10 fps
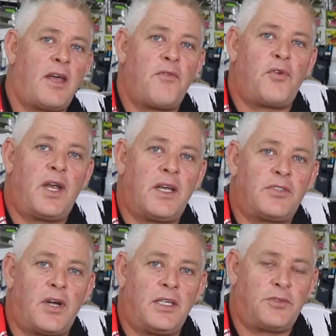covering a
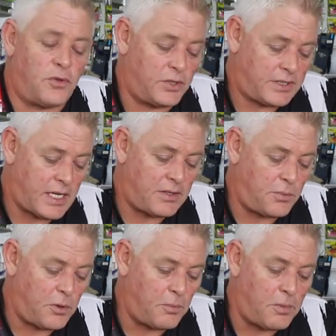trace for the
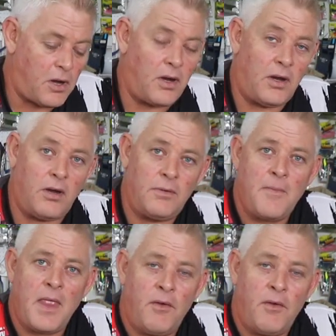southern Pompano,